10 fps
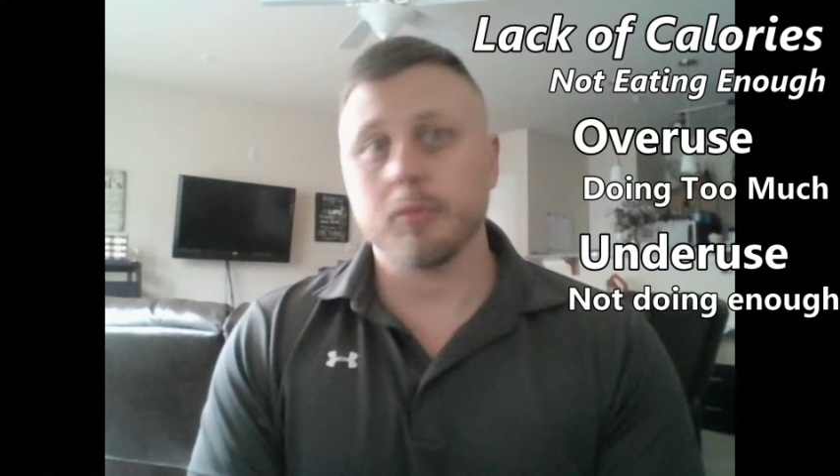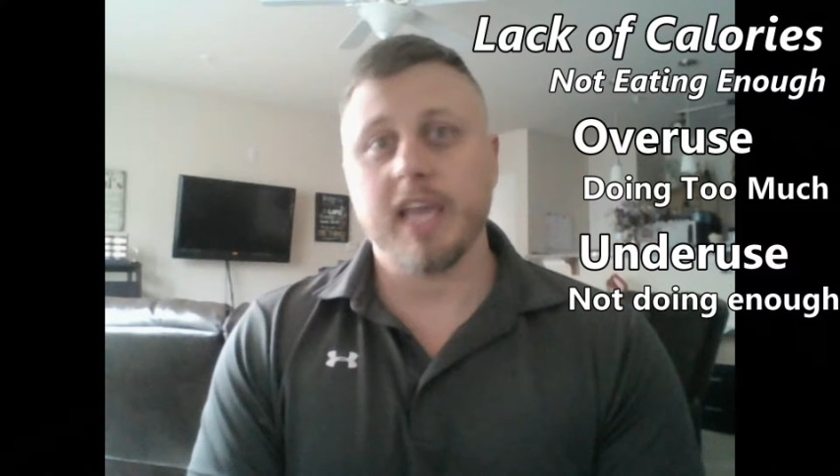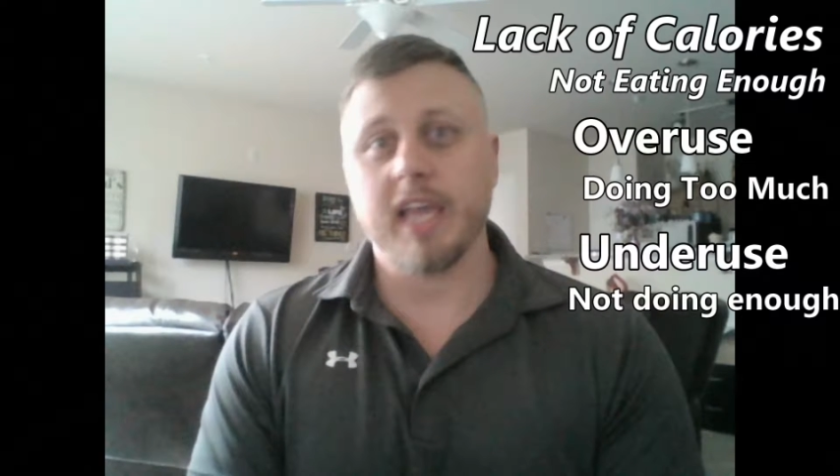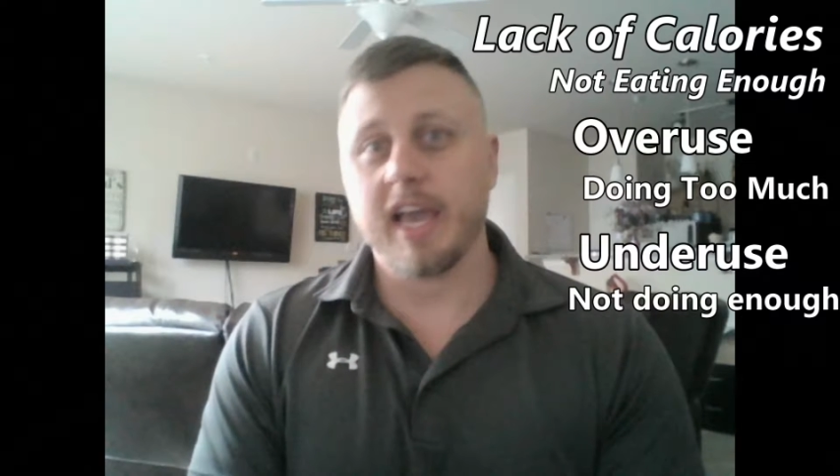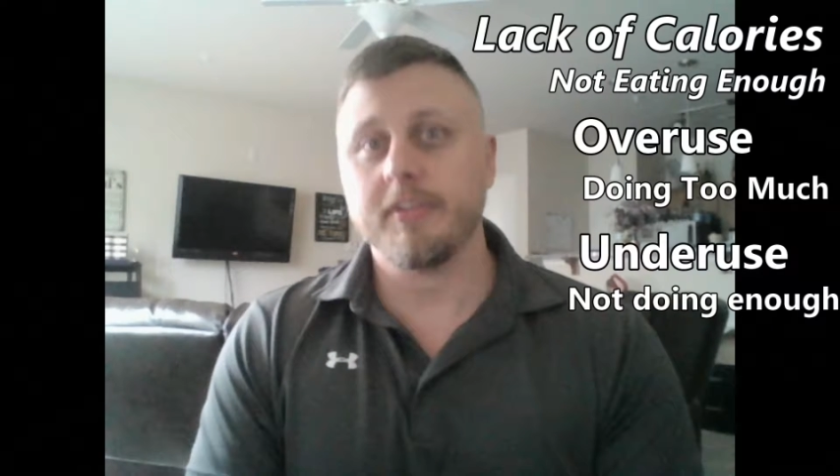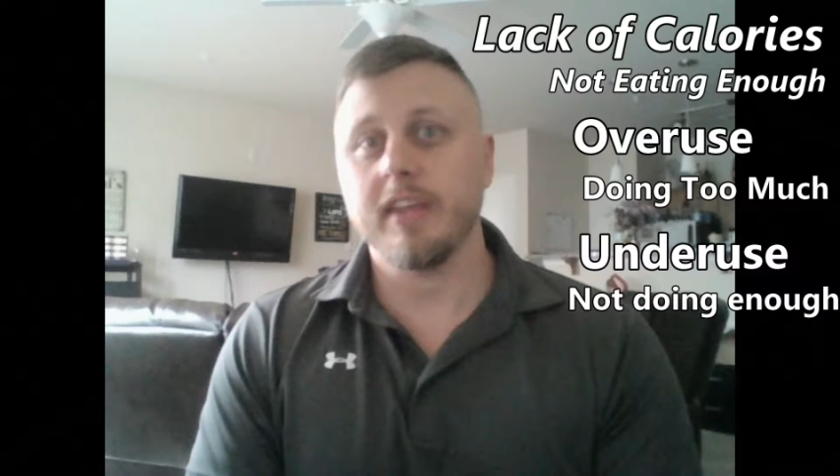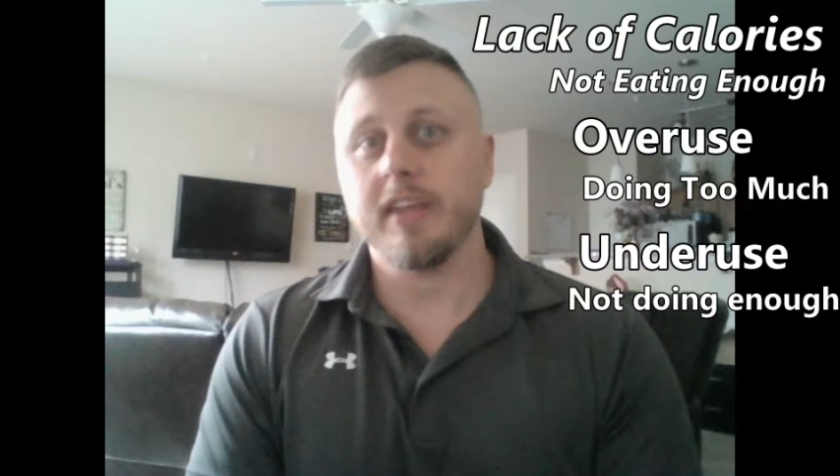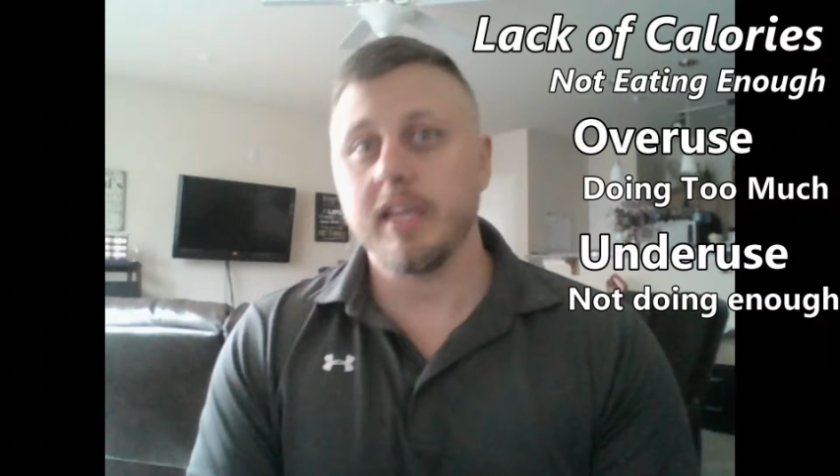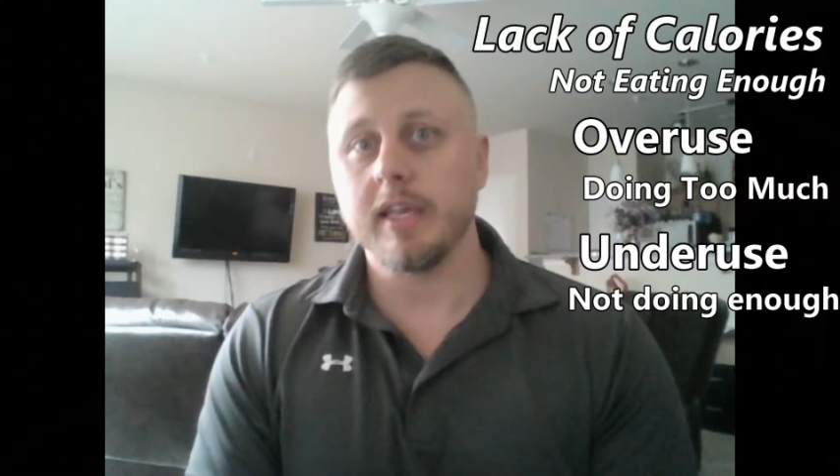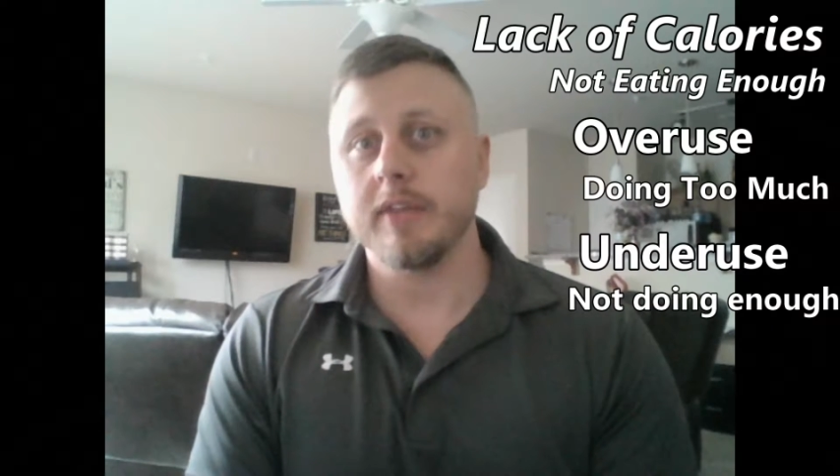We have to
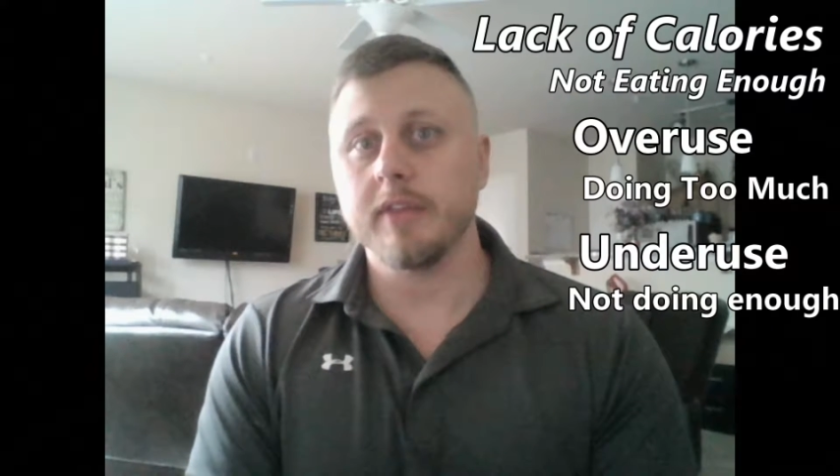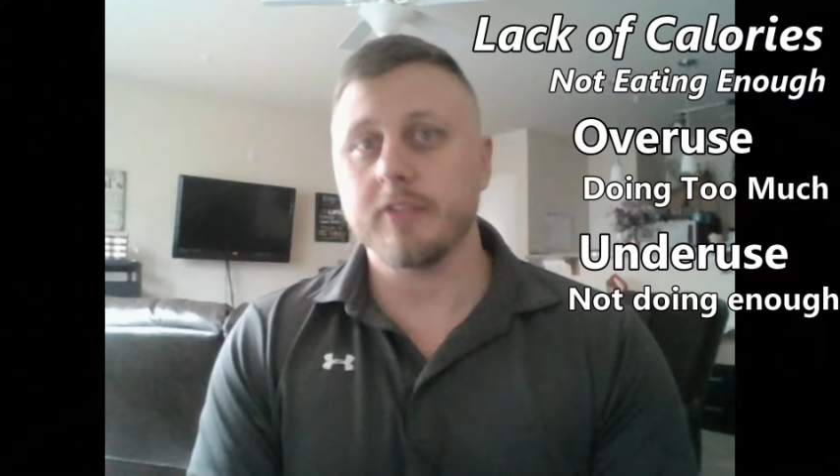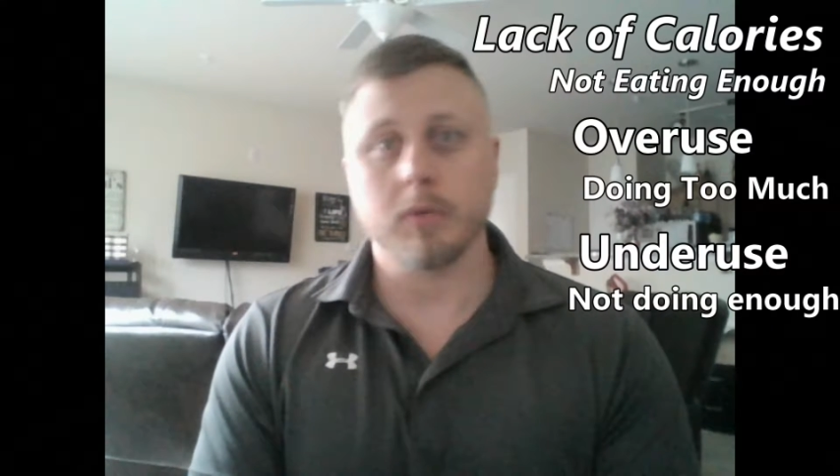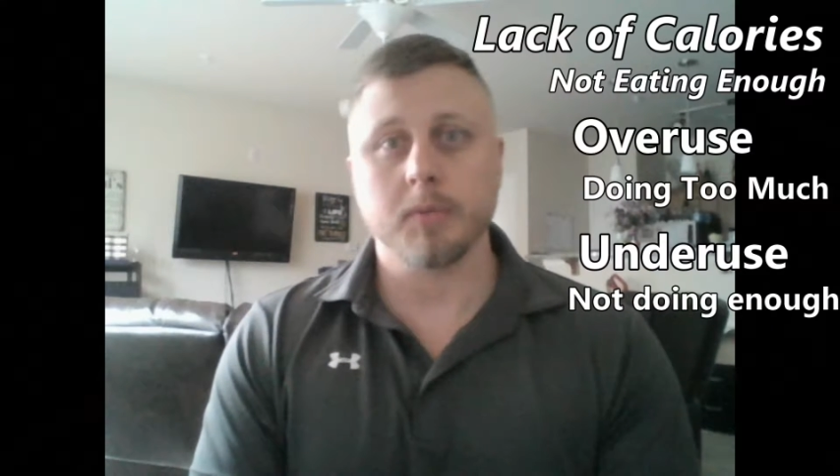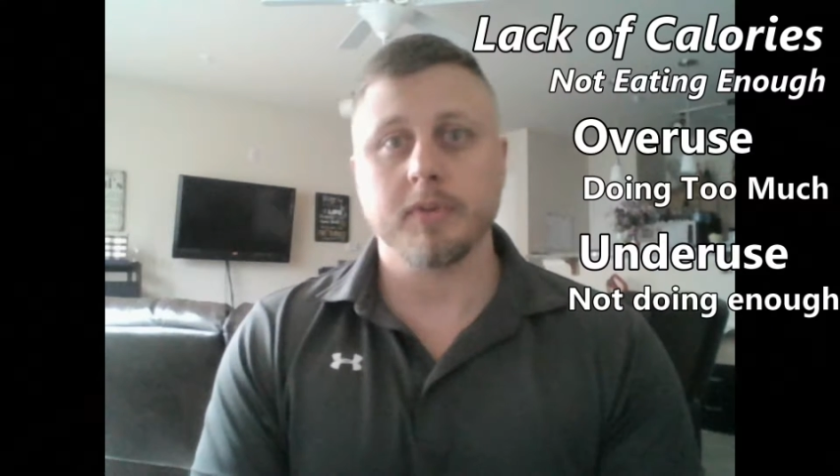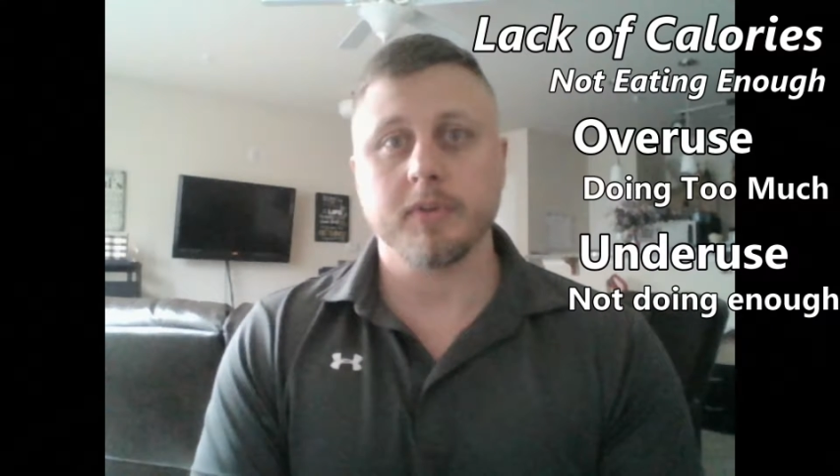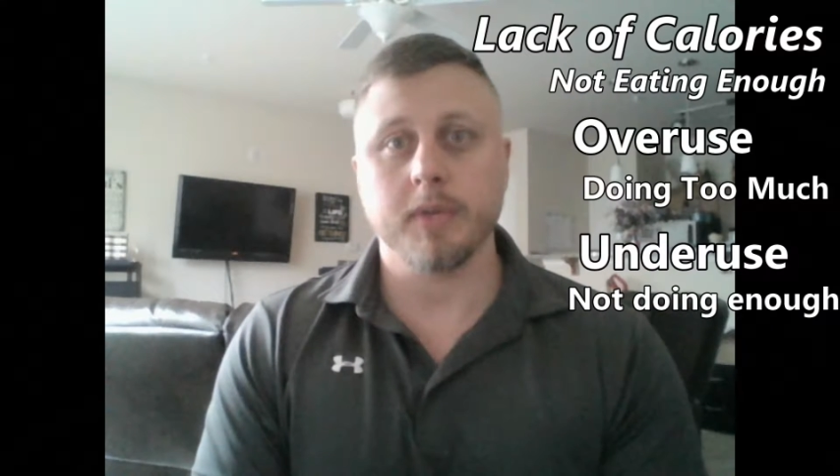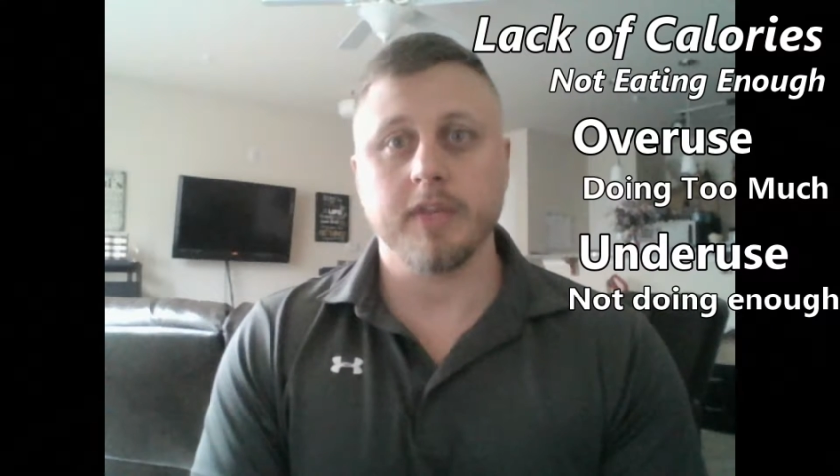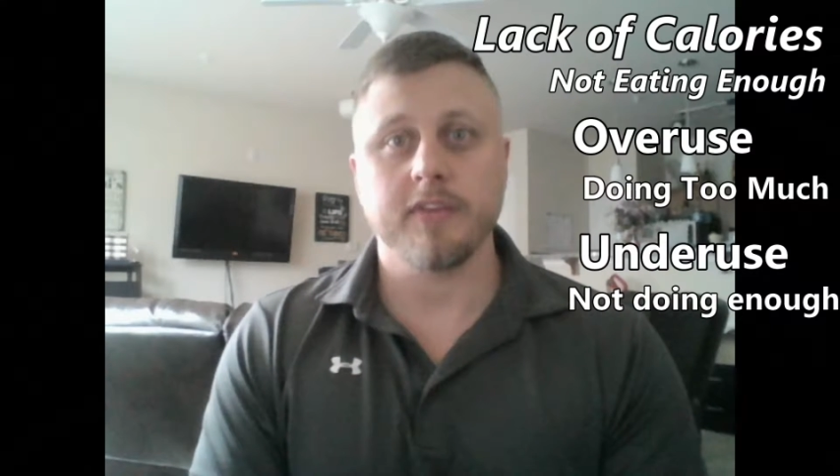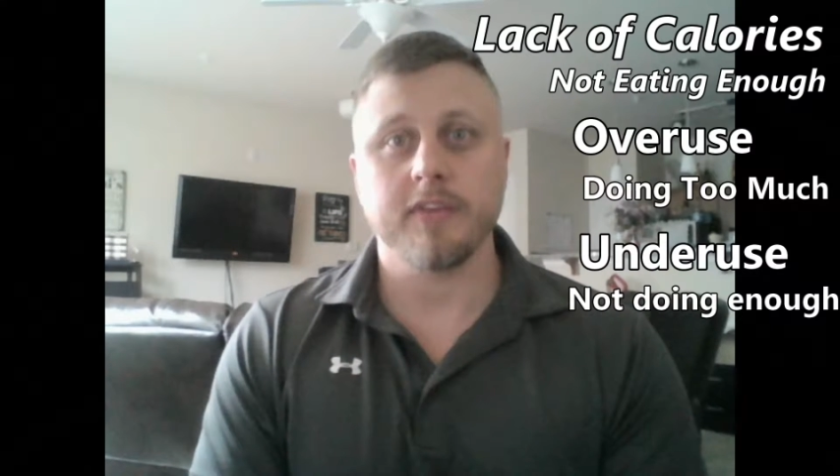hit somewhere between